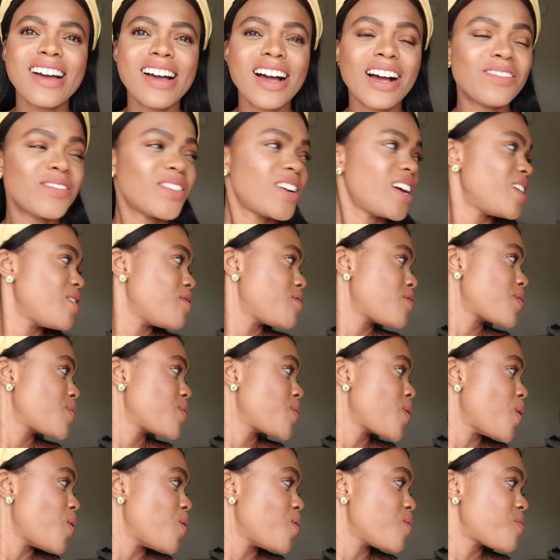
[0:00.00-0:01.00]
I'm gonna
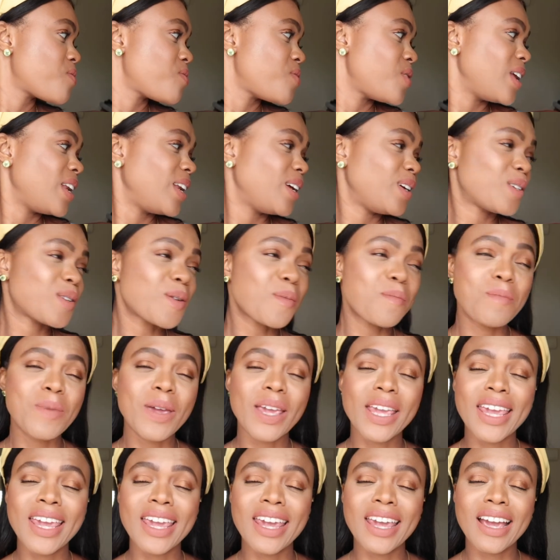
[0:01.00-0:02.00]
go finish
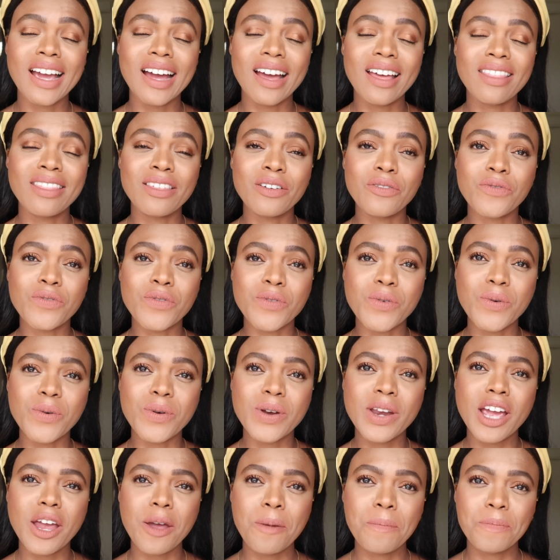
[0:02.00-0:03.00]
making the
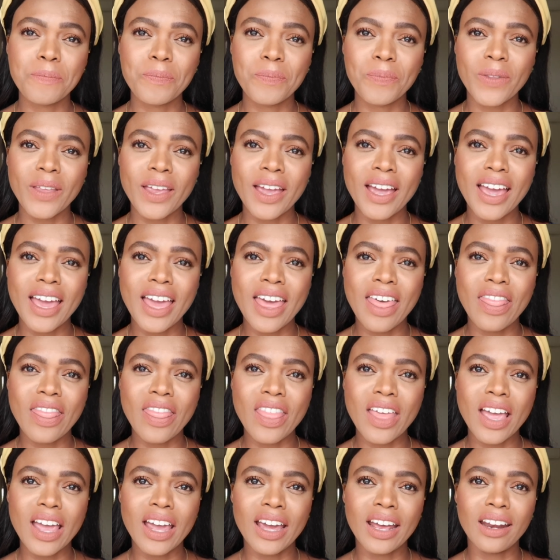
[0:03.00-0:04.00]
food, and
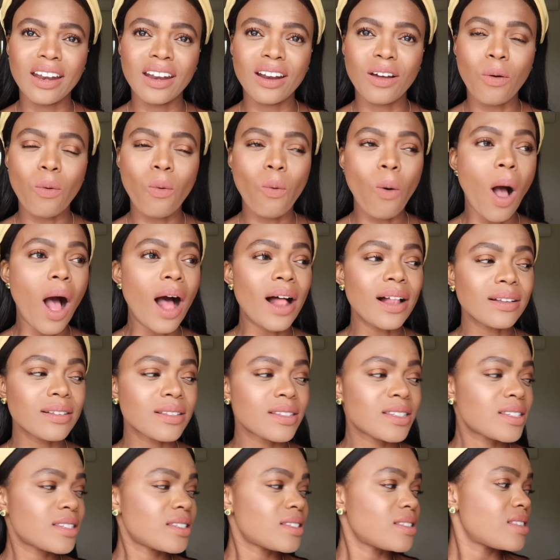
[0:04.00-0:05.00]
then
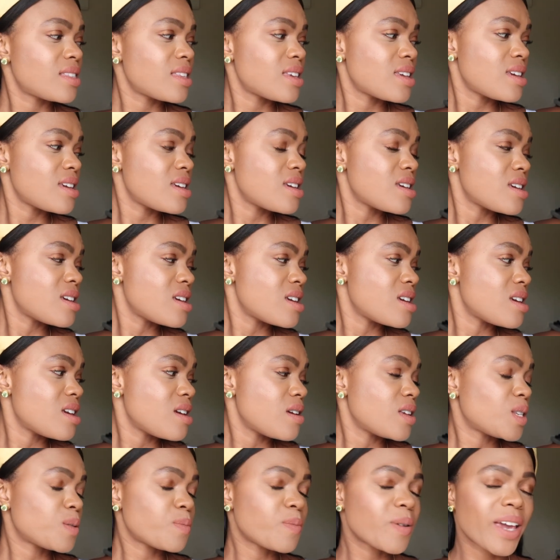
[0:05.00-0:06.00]
whilst
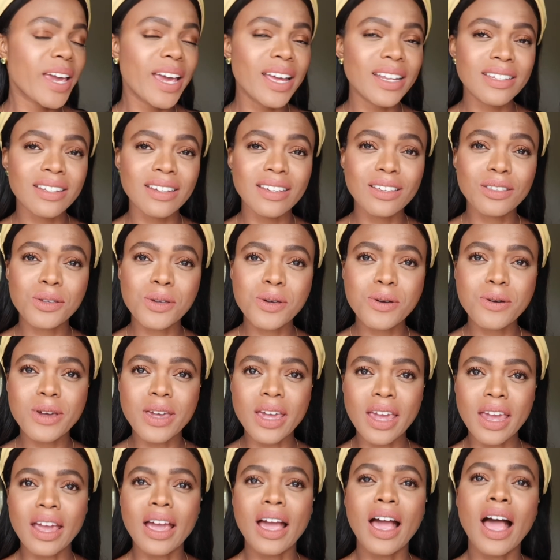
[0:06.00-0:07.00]
the spaghetti is
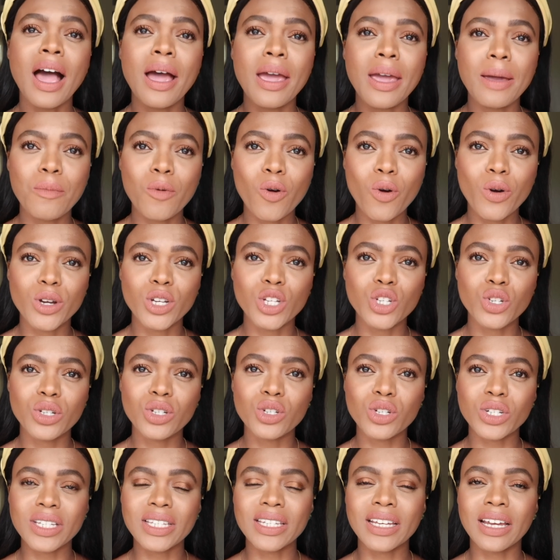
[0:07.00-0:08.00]
cooking, I am going to
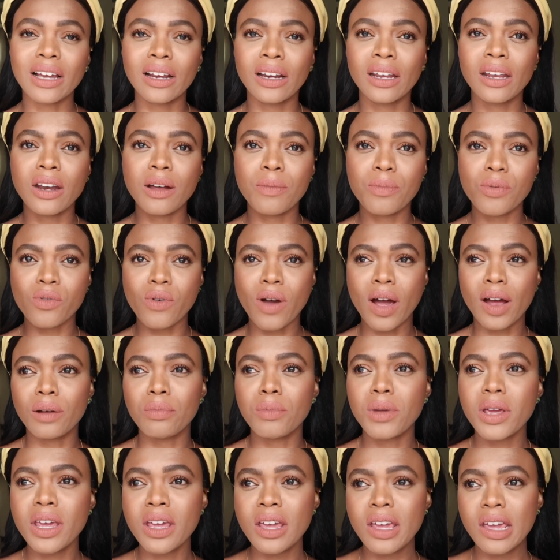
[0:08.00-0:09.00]
just like clean up
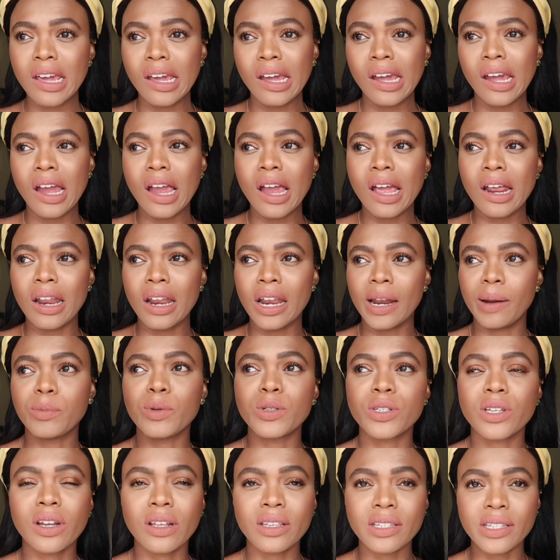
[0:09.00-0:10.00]
around me, and then I'm
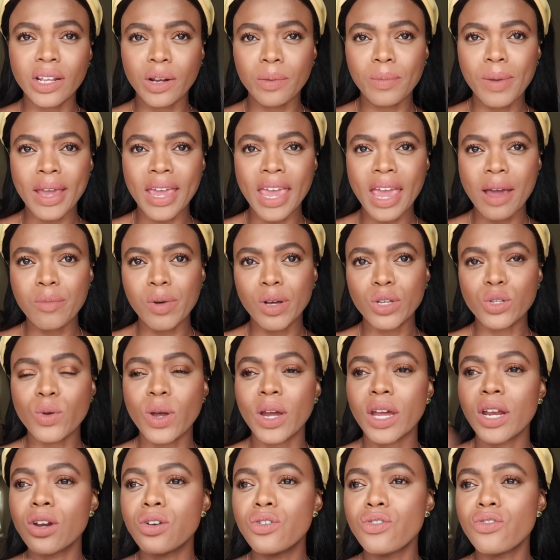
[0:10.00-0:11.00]
just gonna set up my camera so
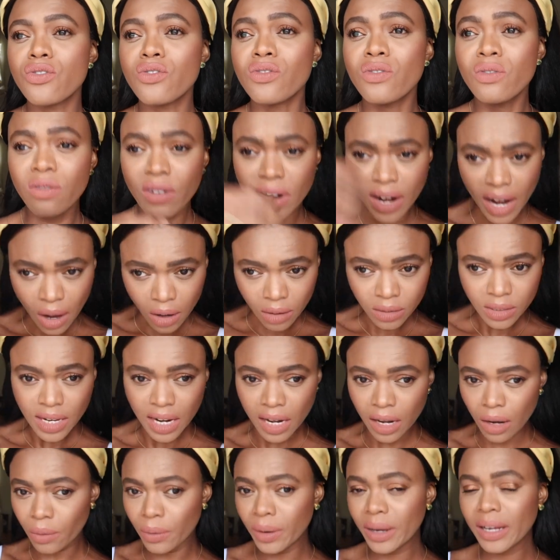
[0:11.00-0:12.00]
I can go run
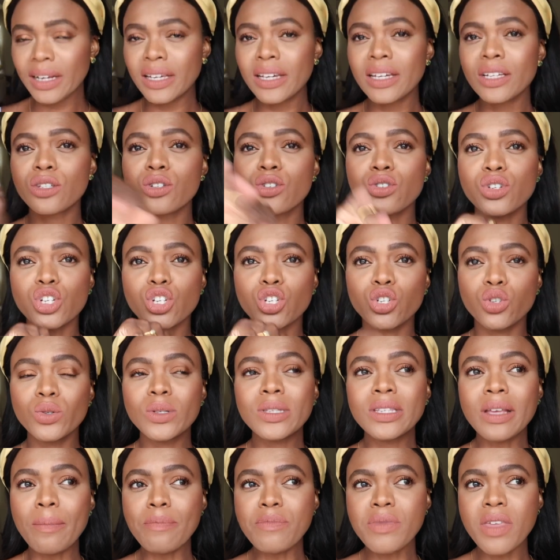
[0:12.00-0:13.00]
outside quickly to just
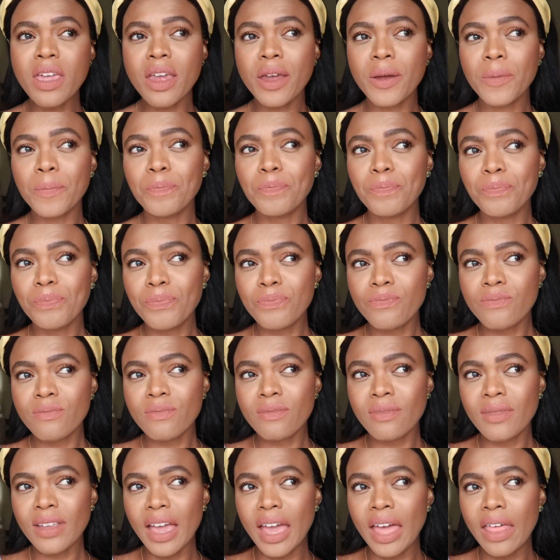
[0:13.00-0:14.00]
shoot something.
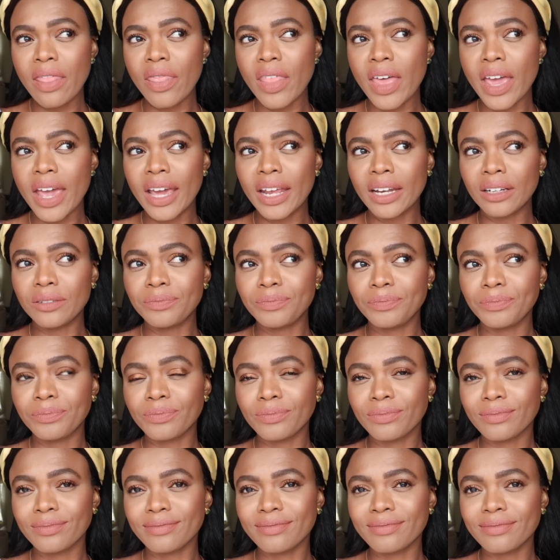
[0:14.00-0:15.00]
And then
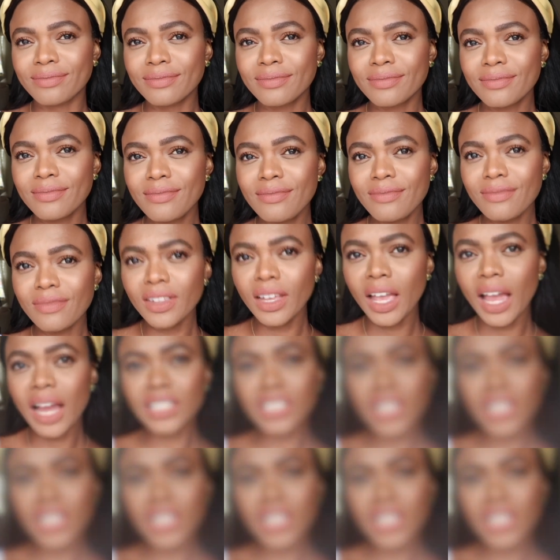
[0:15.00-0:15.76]
I